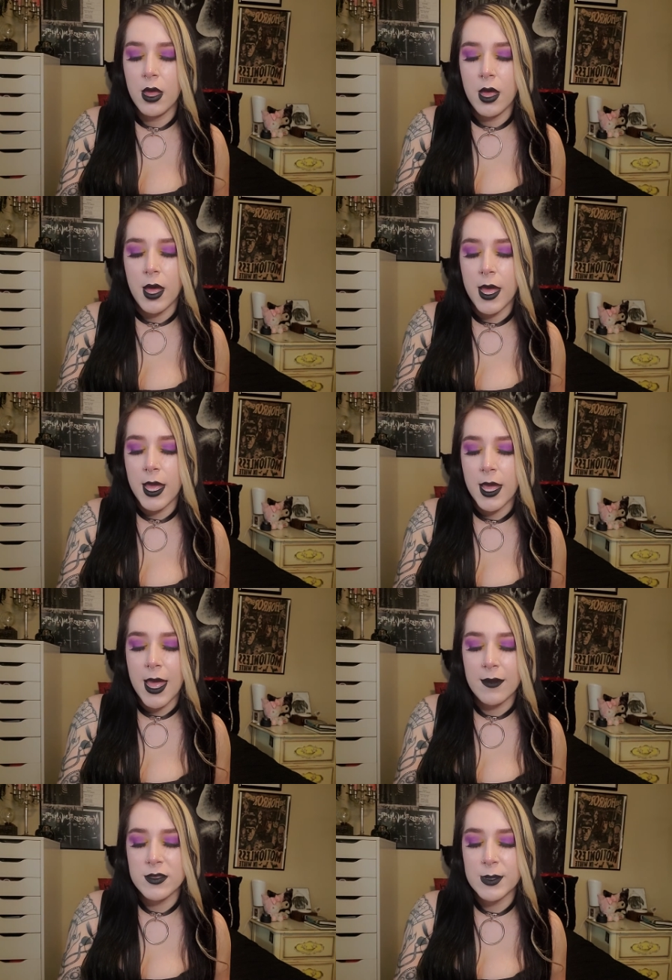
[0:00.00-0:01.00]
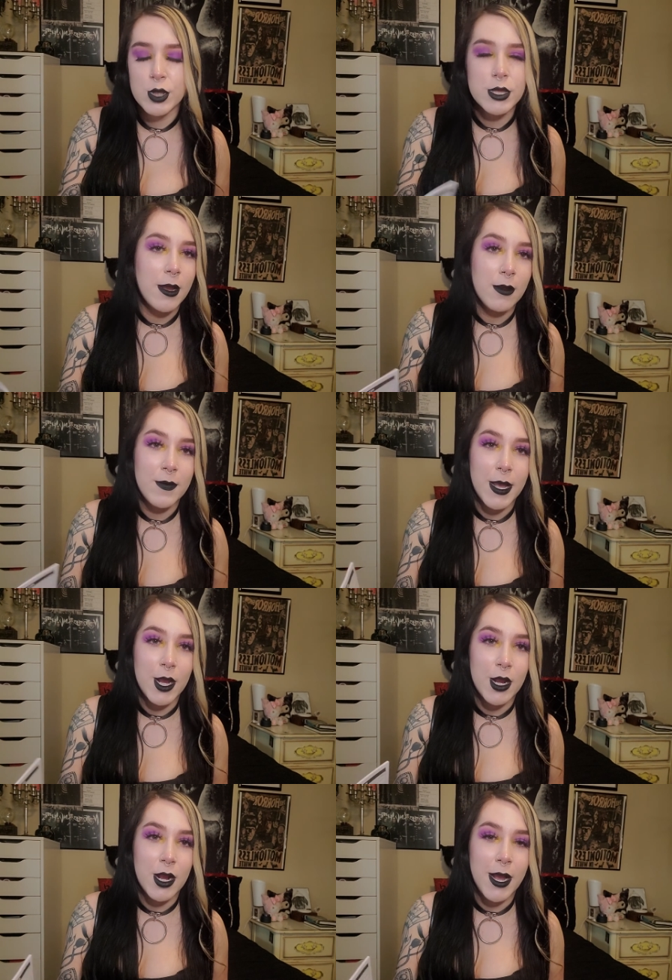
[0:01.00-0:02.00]
I have to mention
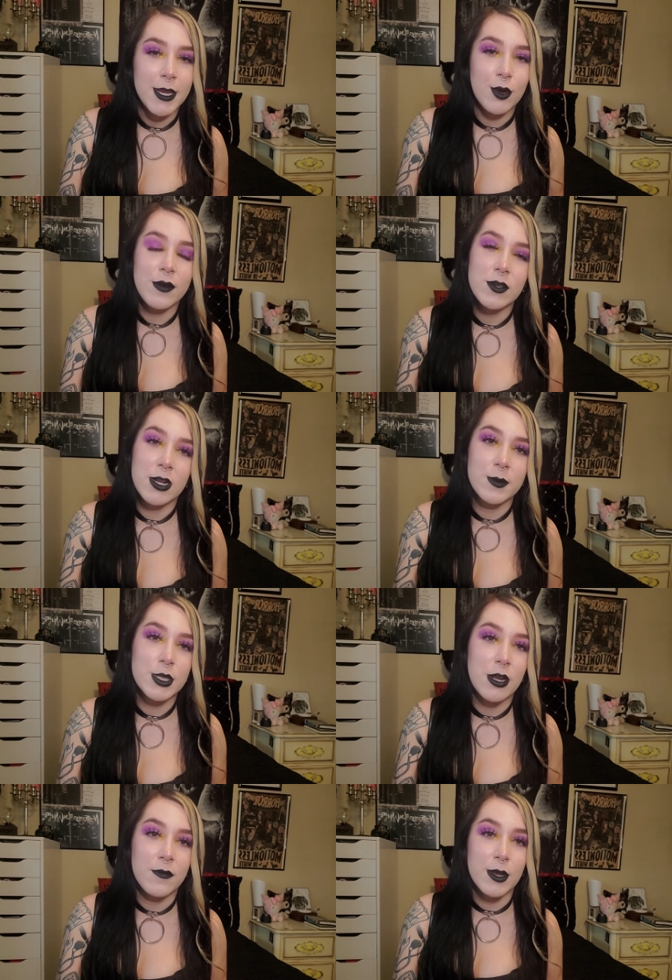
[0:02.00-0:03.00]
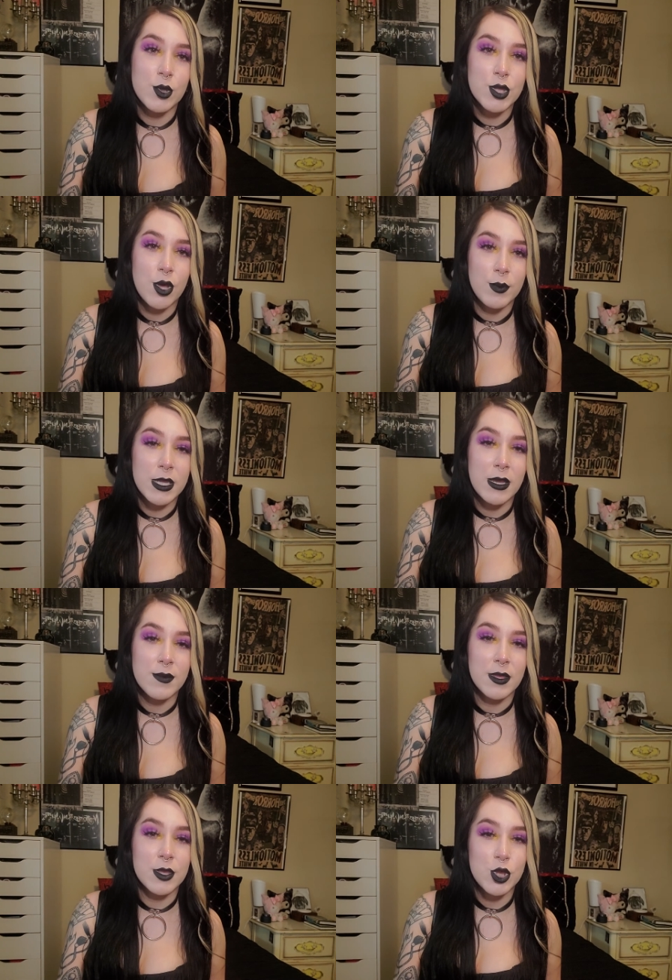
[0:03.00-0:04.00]
Terrifier. I know I've talked about Terrifier so many times
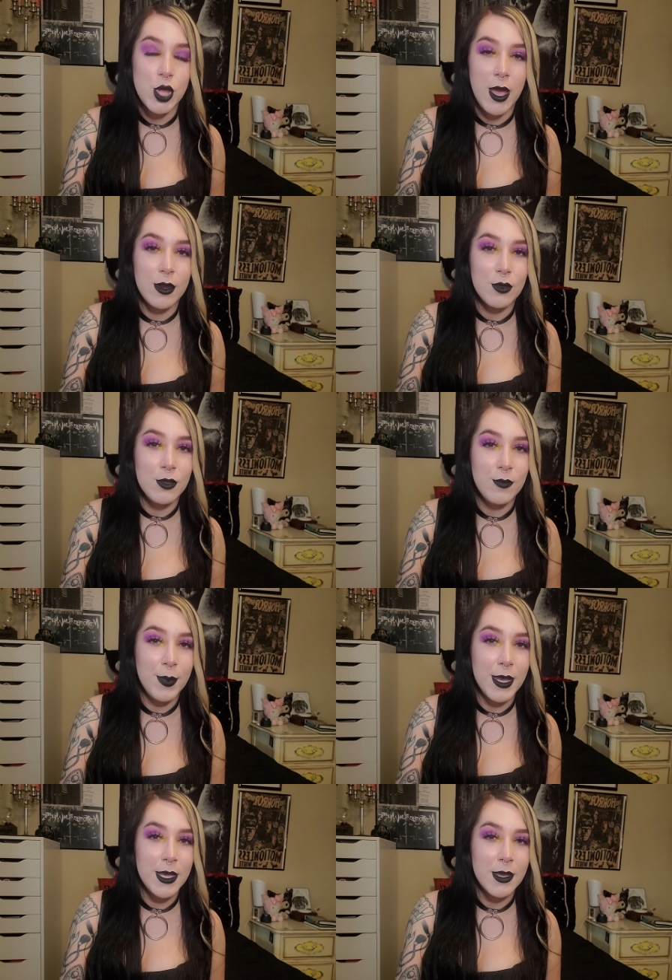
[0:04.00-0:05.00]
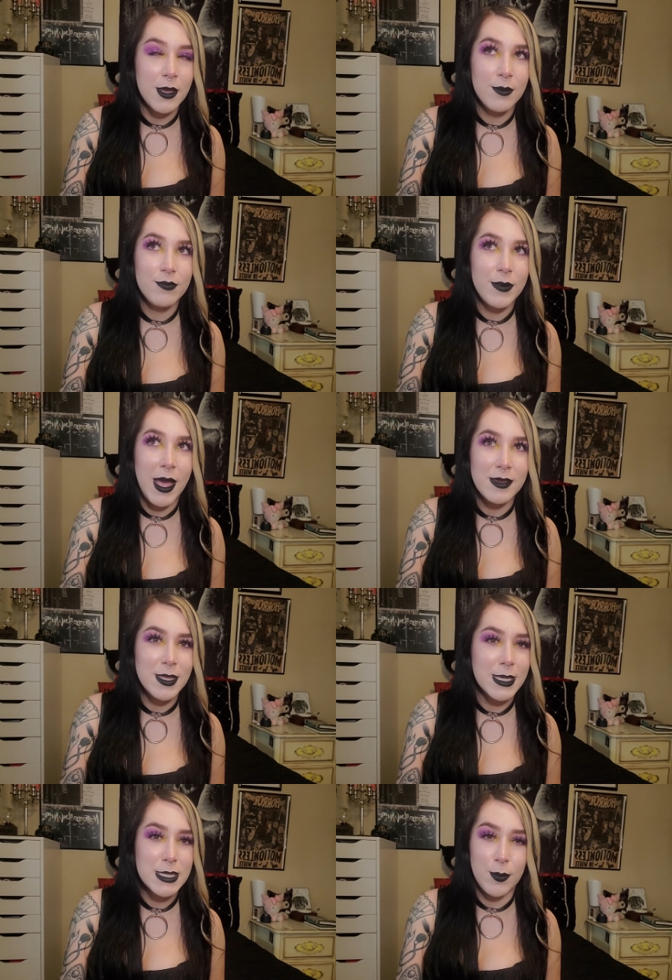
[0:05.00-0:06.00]
on this channel, but I
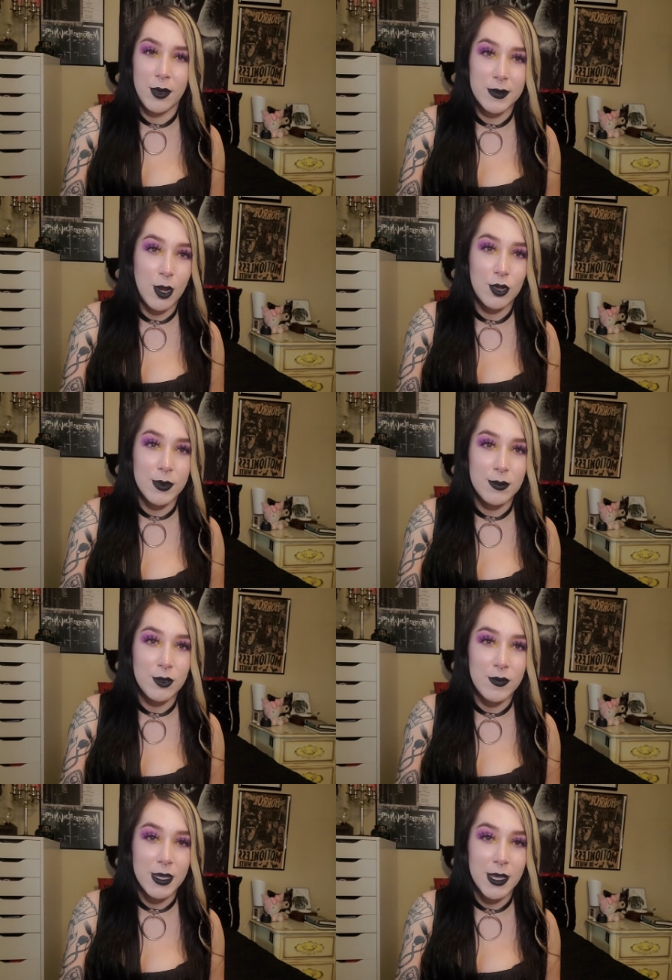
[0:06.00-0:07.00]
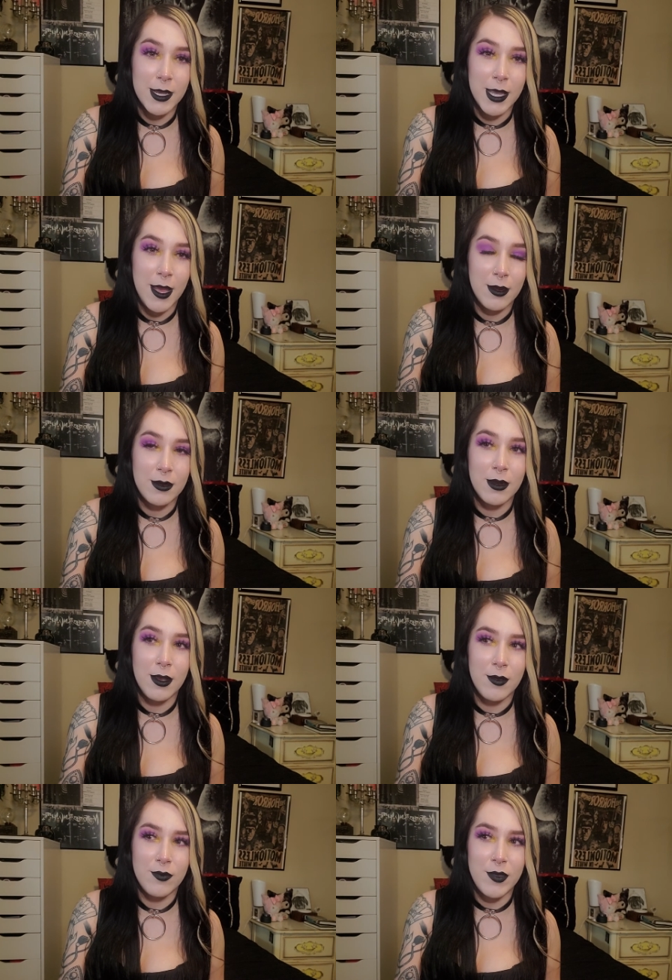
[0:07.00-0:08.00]
think it's the perfect Halloween movie. Again,
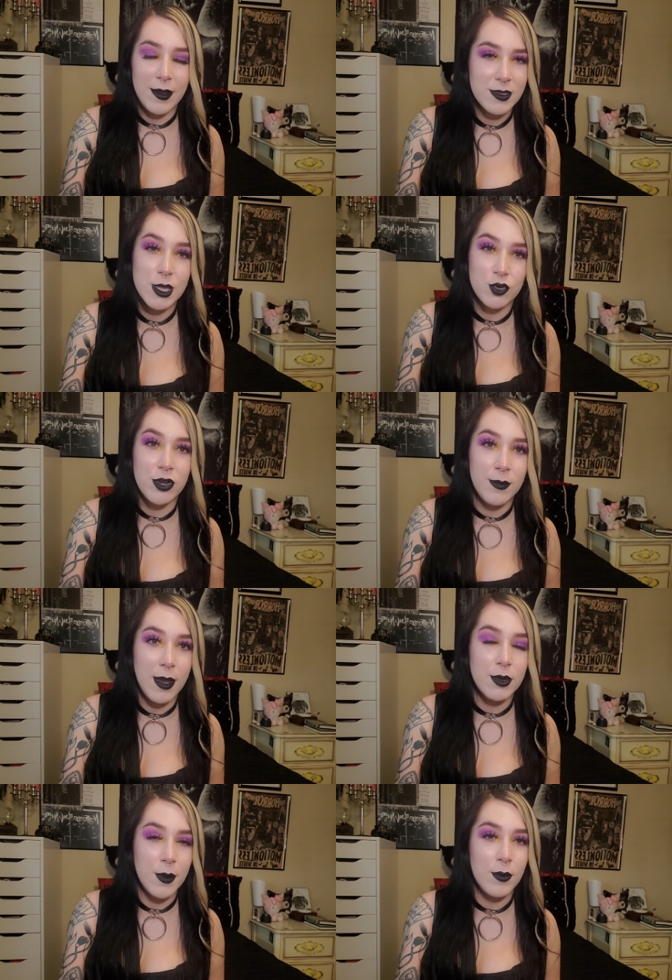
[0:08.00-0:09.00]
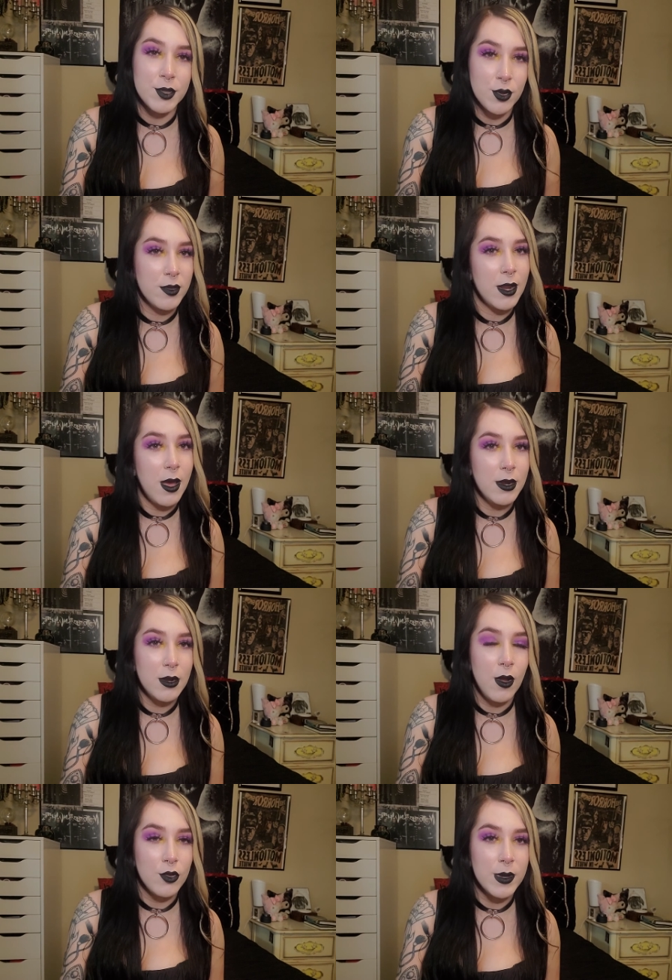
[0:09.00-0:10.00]
next to Scream, I would probably throw that on to
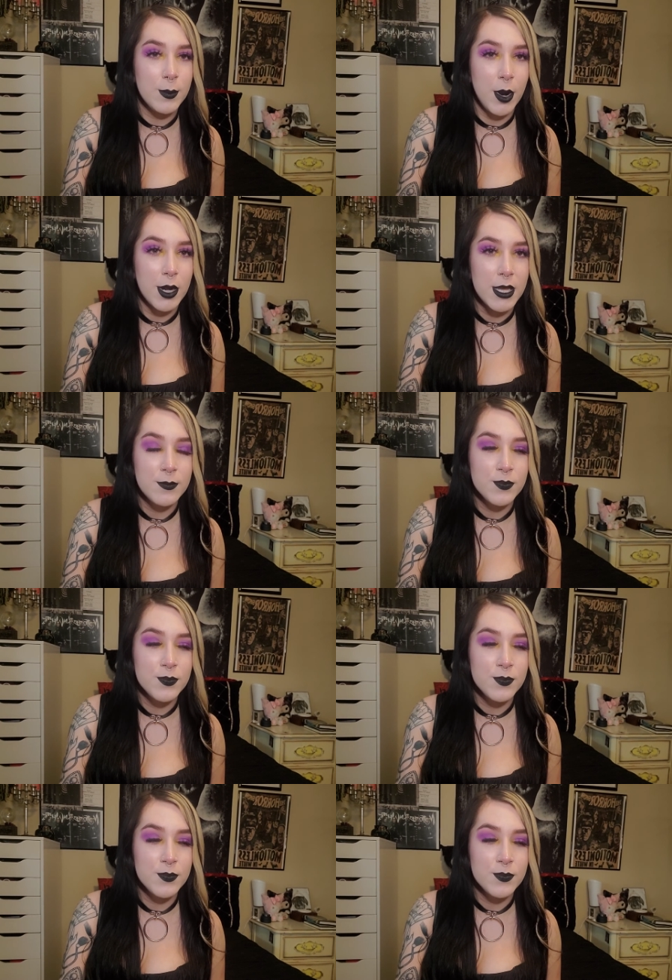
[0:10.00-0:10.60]
Halloween Party.